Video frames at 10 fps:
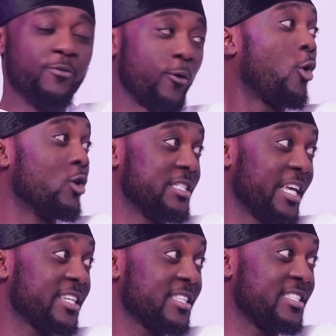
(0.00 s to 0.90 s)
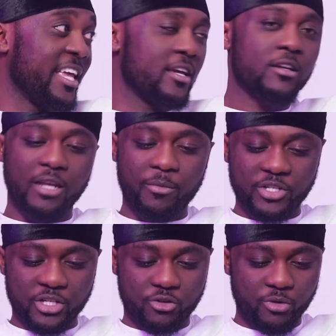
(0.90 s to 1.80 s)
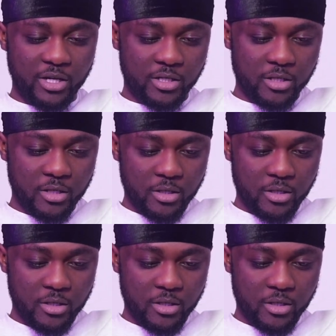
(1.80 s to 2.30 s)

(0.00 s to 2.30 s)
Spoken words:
for context's sake, let me just read